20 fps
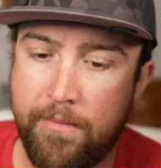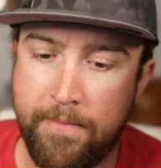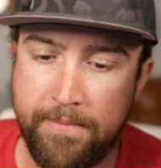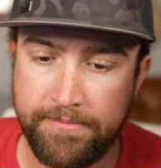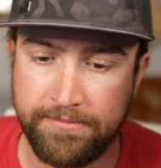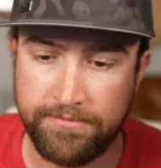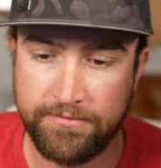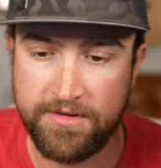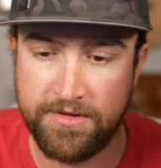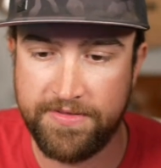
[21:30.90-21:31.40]

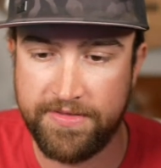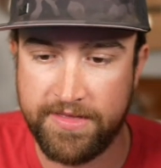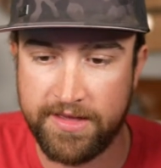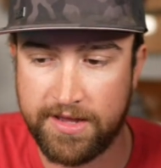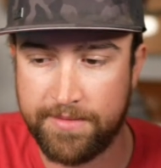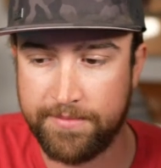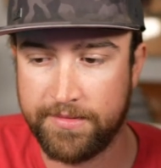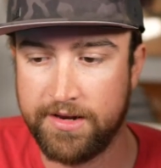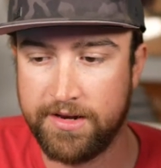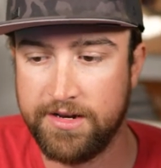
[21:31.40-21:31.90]
one thing
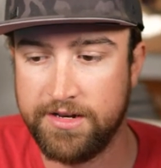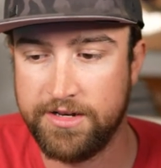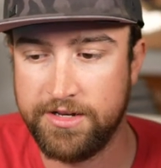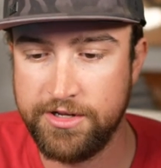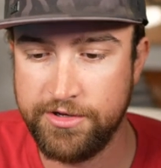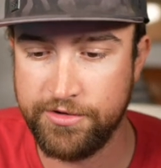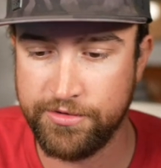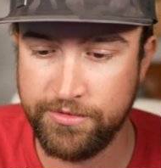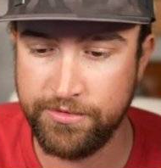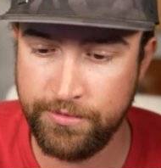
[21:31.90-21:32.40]
I'm going to
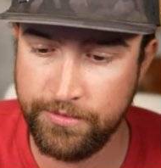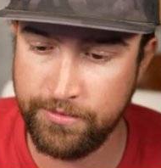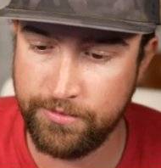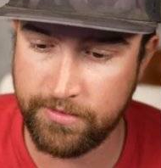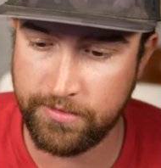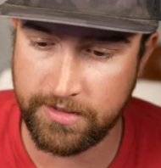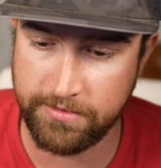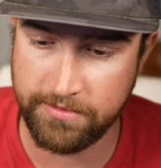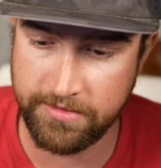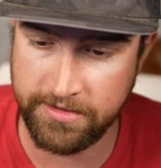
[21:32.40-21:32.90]
do
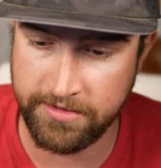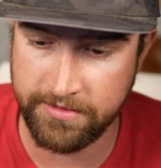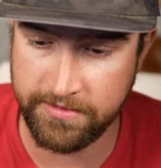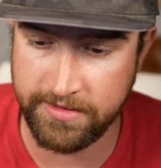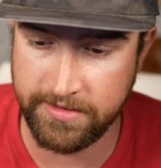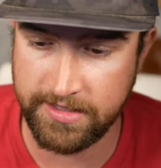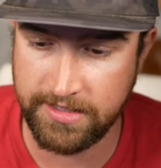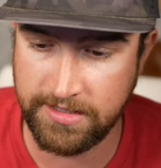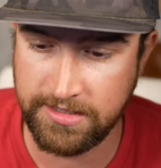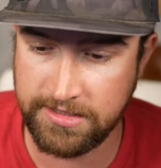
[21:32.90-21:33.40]
while we're doing
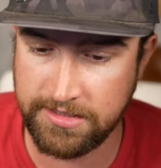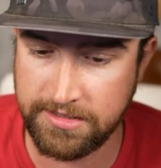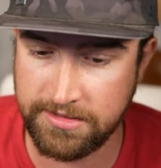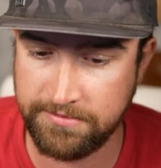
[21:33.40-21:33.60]
this